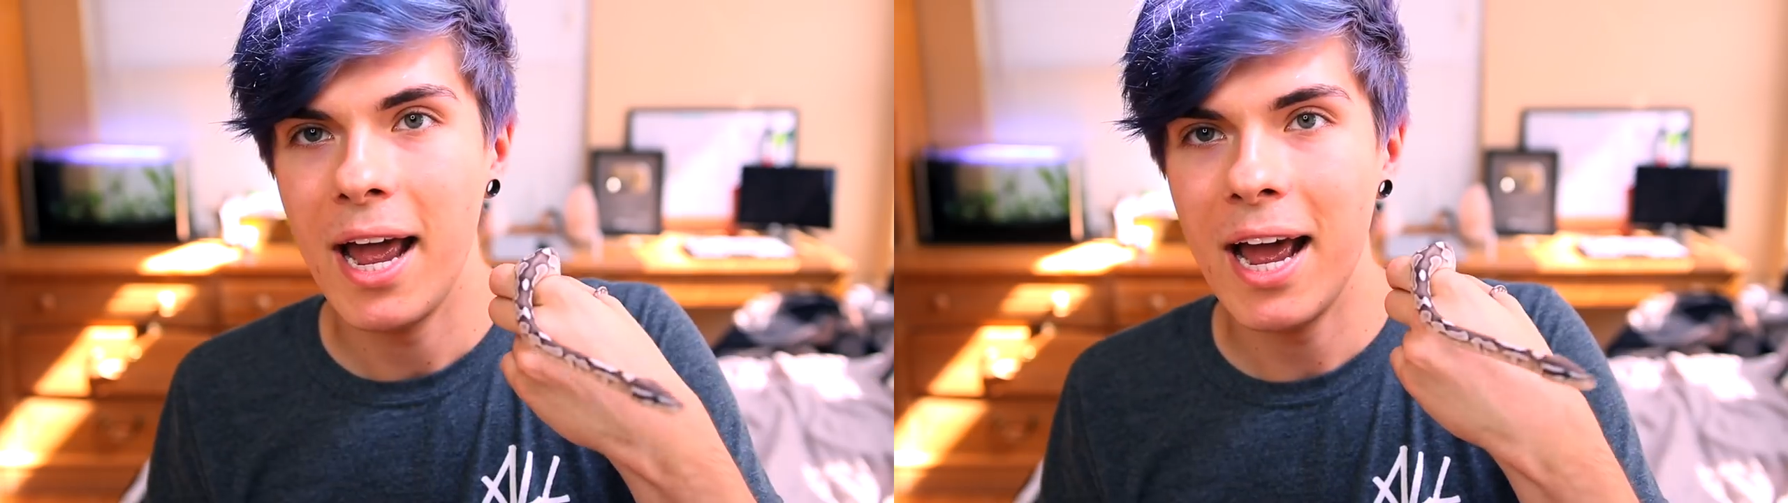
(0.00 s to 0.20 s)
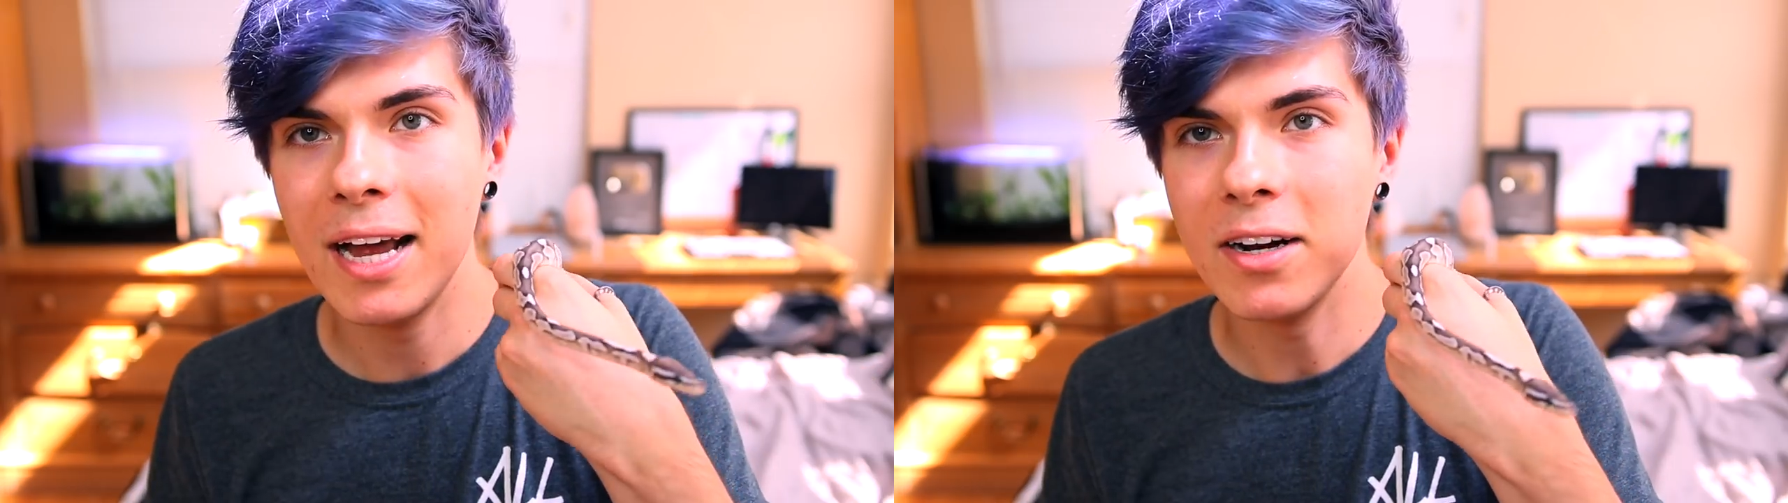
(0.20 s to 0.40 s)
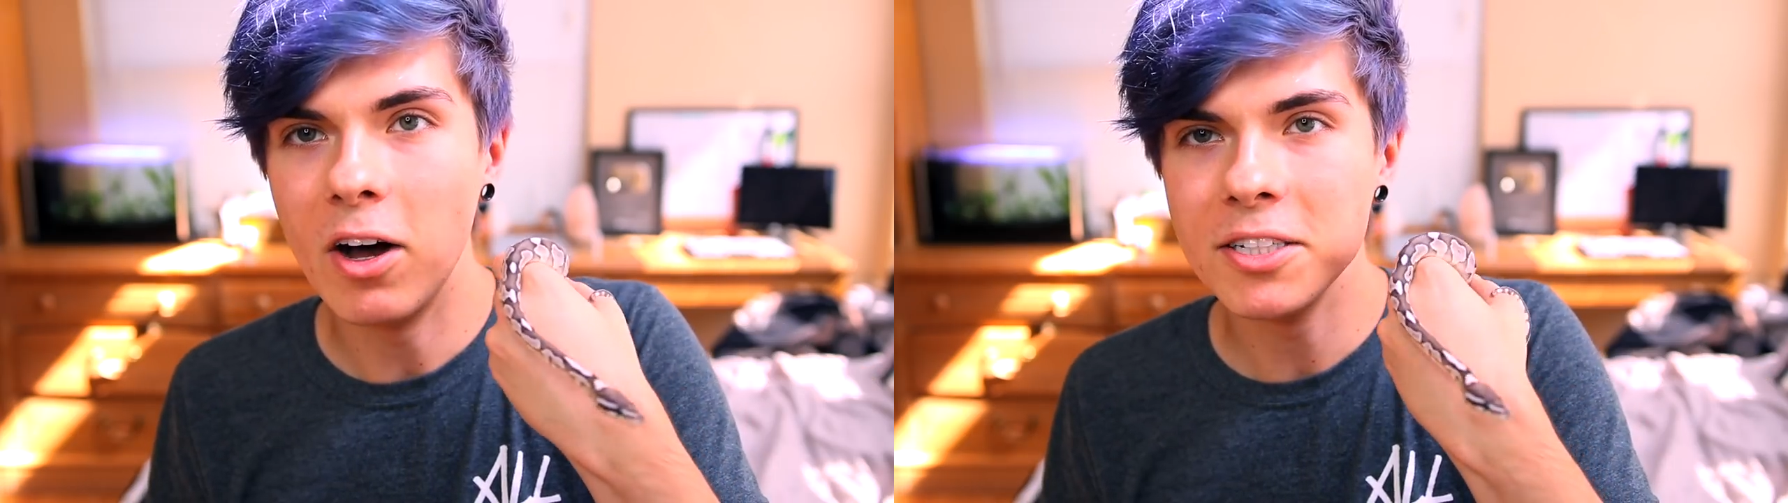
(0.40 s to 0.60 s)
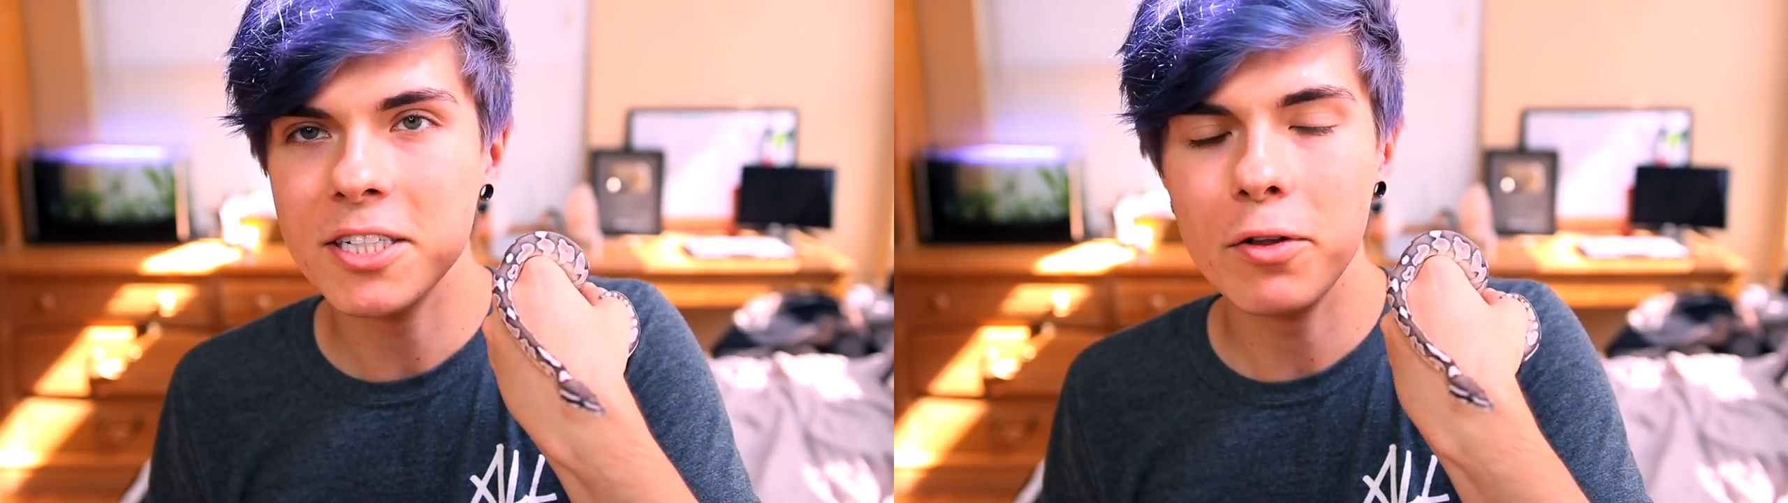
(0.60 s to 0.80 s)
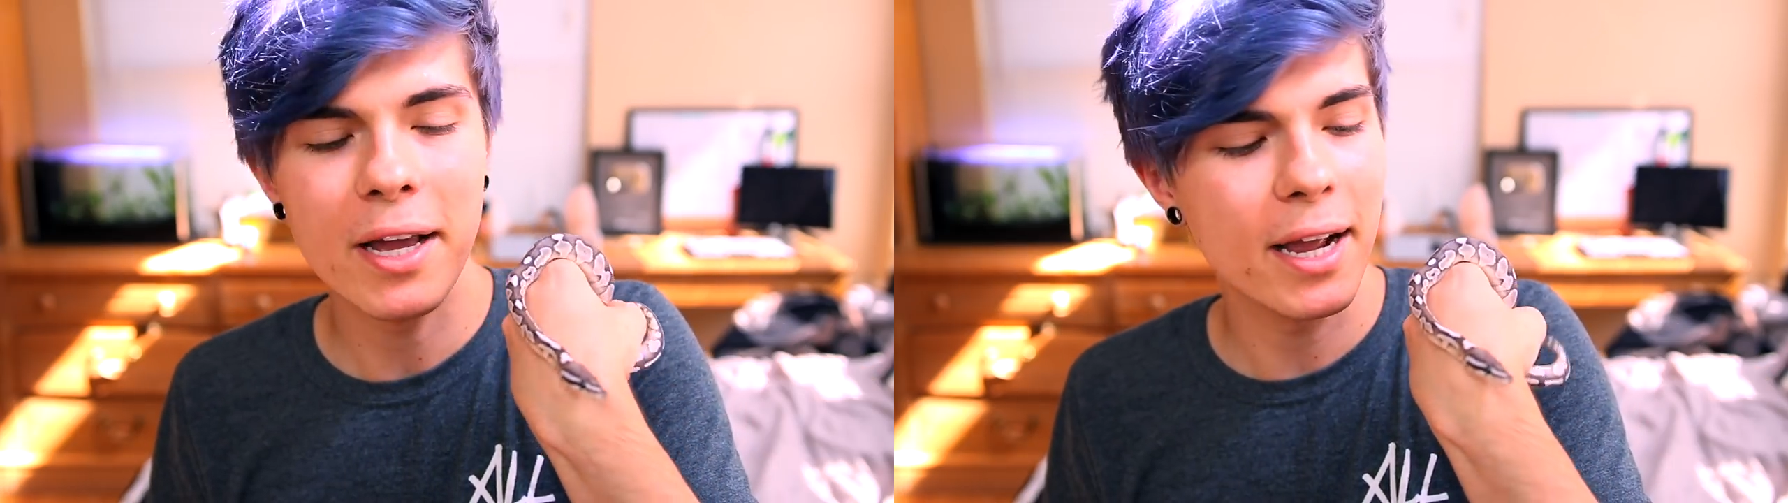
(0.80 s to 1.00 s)
And
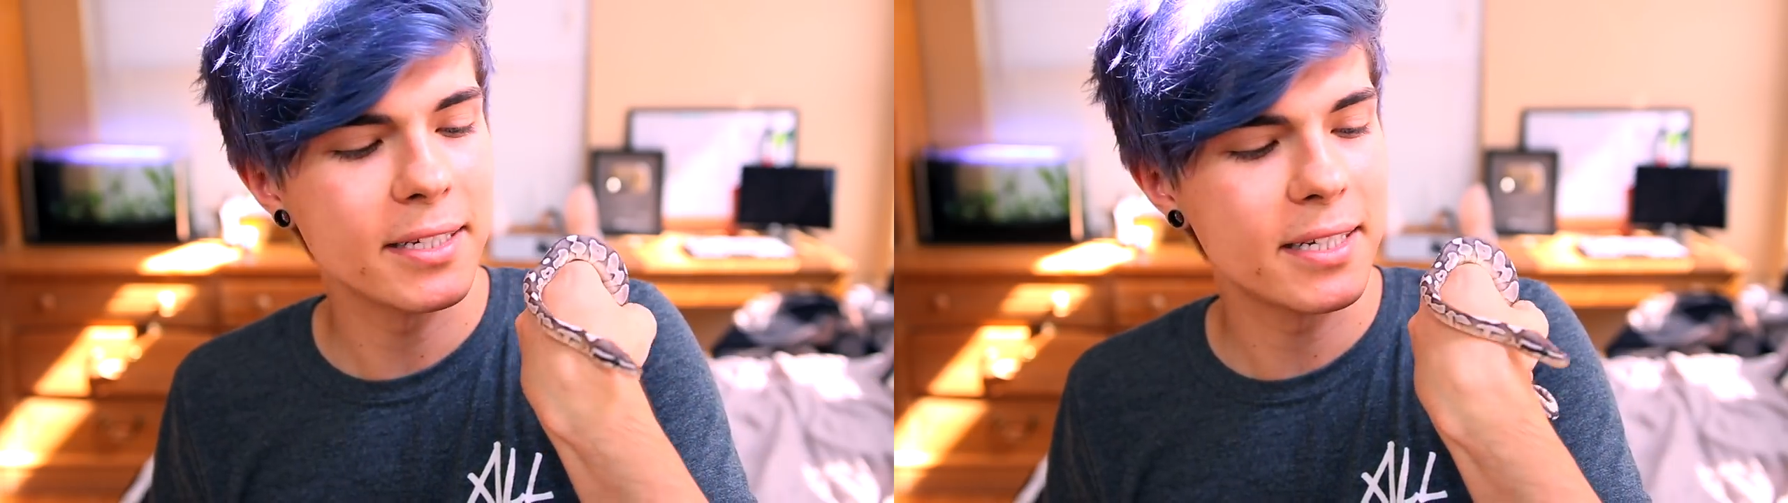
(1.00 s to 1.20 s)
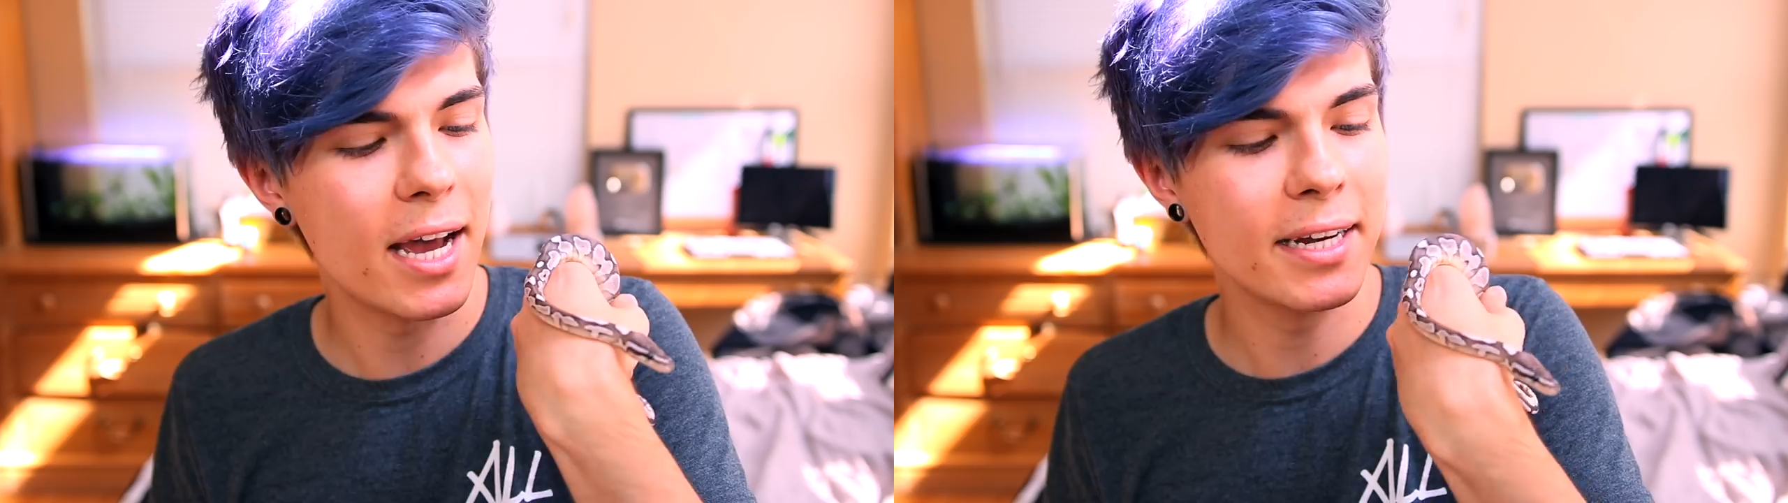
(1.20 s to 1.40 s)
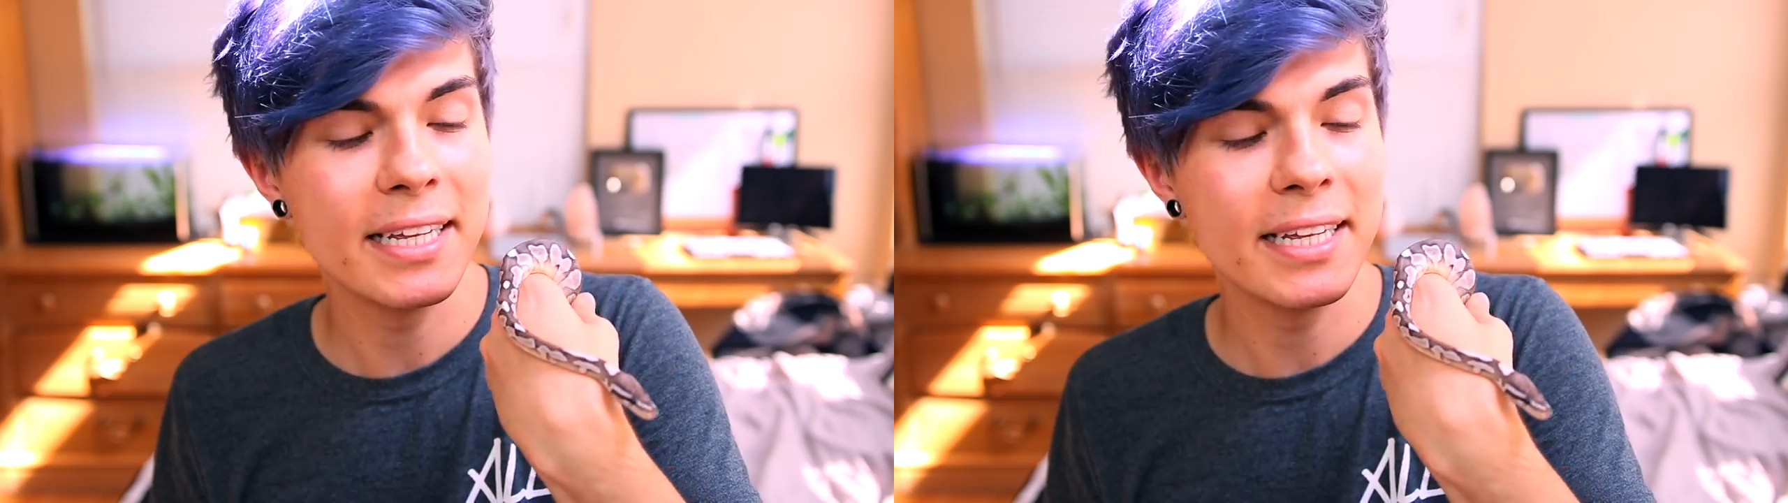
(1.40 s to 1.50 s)
also, like I said,